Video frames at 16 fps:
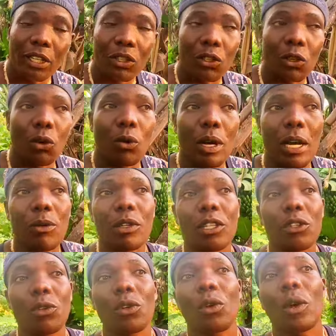so where
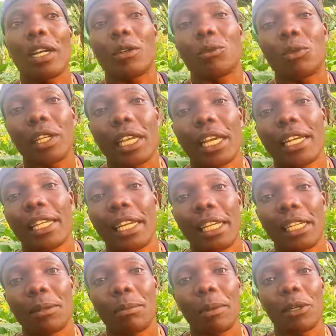will you go and weekend
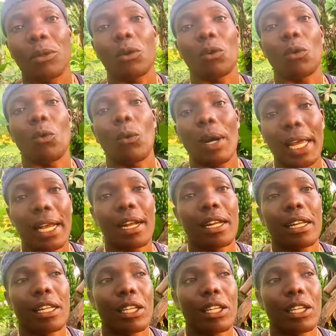get mayugun where